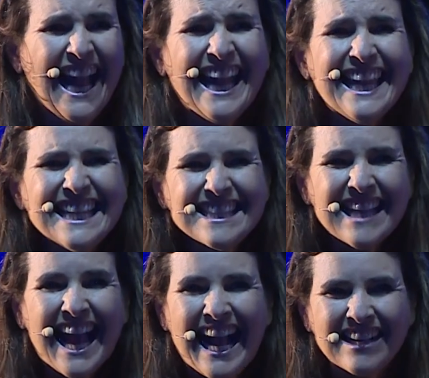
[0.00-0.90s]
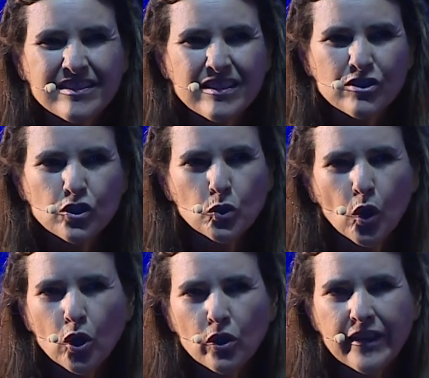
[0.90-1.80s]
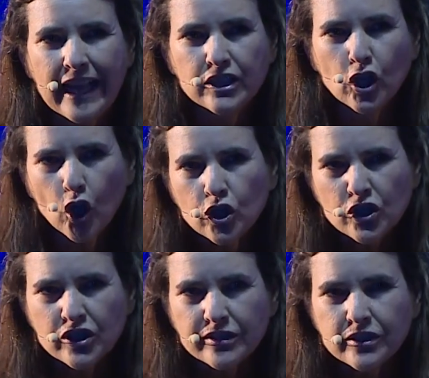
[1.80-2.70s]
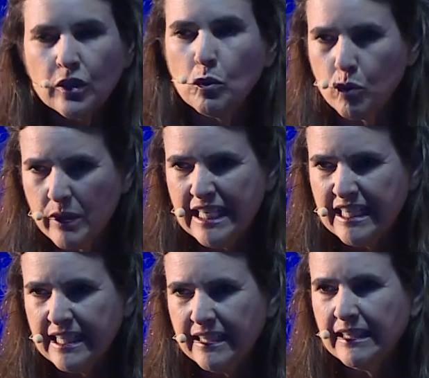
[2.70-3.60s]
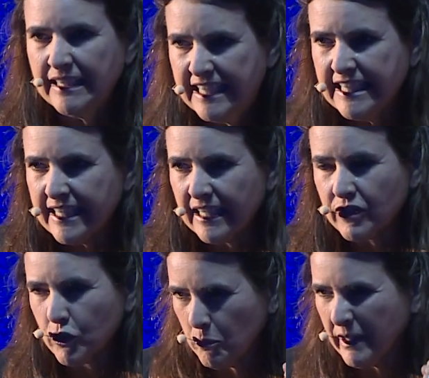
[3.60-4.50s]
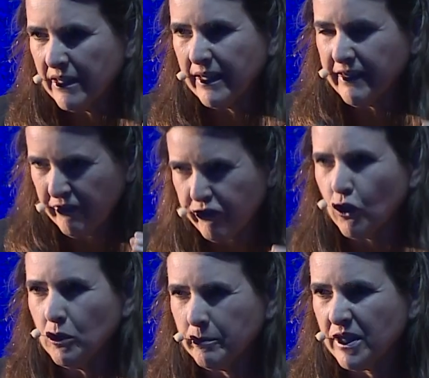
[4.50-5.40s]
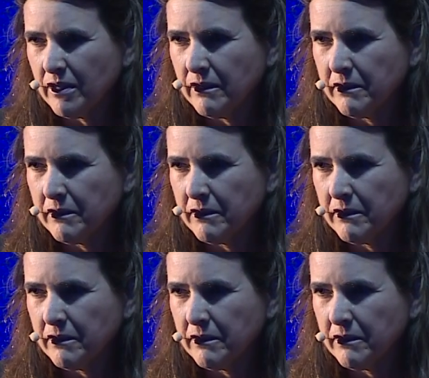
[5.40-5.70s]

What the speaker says: Is access to all that content really leading us to be informed?